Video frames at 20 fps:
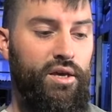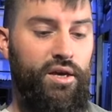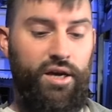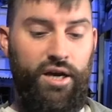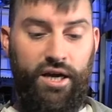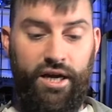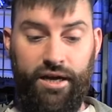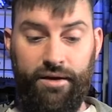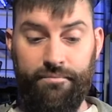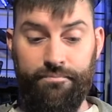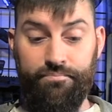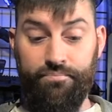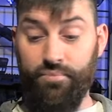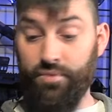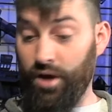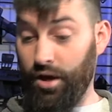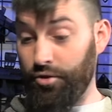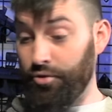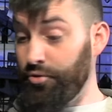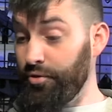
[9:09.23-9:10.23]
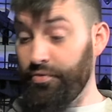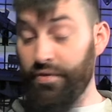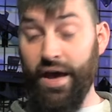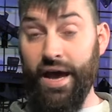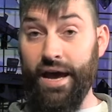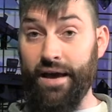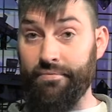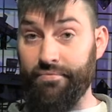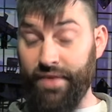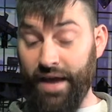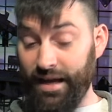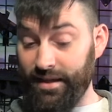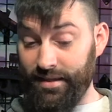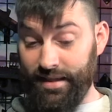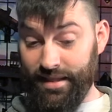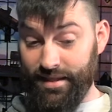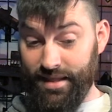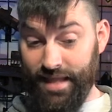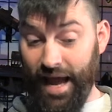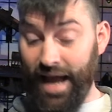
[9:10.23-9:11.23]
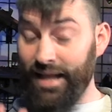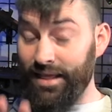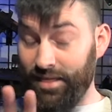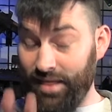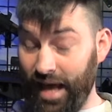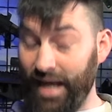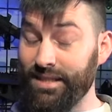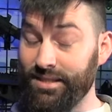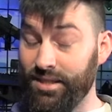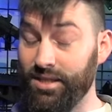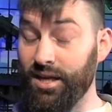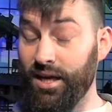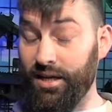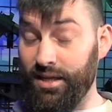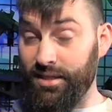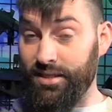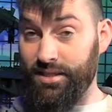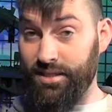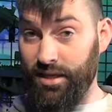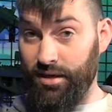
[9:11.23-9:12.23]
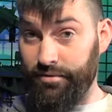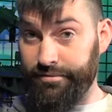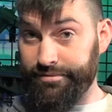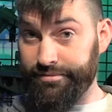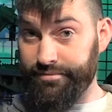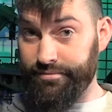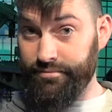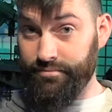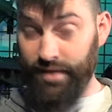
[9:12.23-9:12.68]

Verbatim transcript: Um, other than that, that that that's the gun itself.